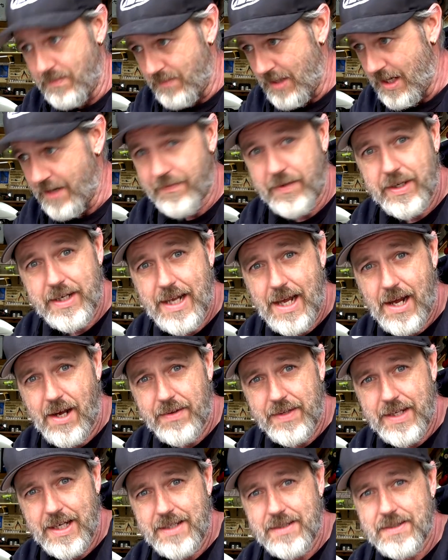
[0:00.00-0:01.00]
Every now
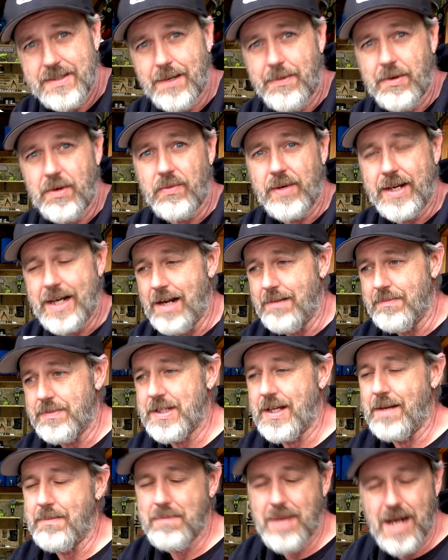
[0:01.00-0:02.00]
and then someone will ring up and
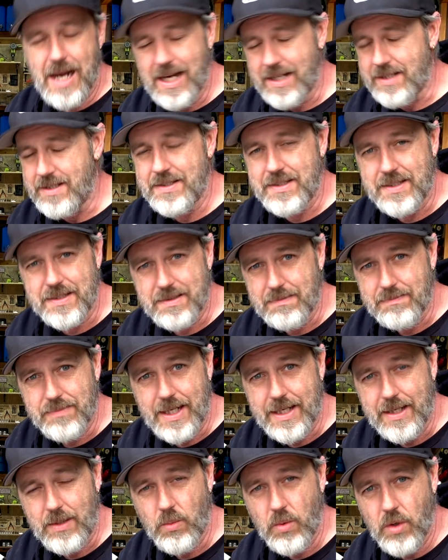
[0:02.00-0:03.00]
say, Mark, this isn't
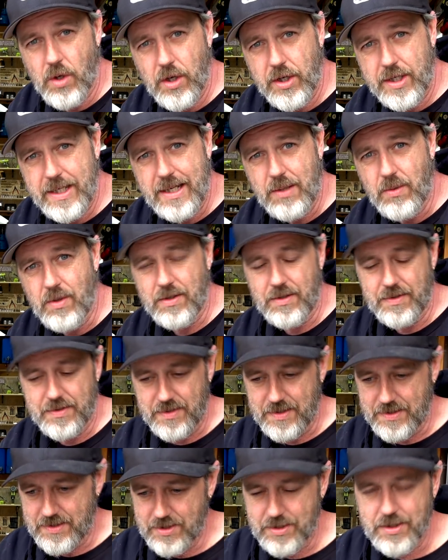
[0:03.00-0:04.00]
bloody working, whether it's
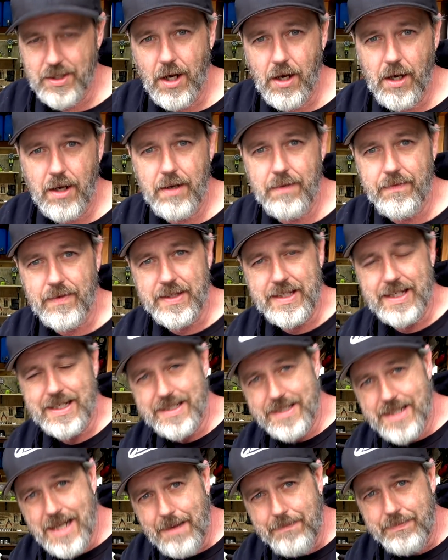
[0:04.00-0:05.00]
the stove and the
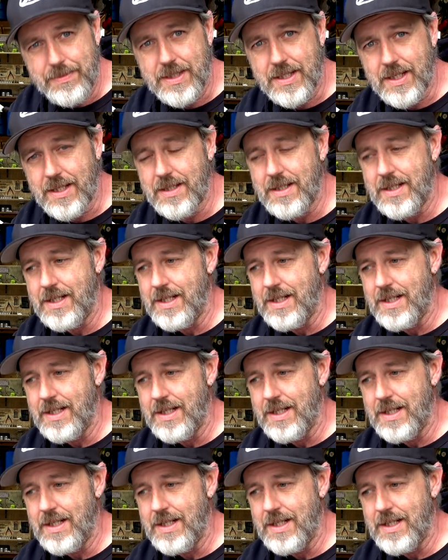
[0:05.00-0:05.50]
adapter.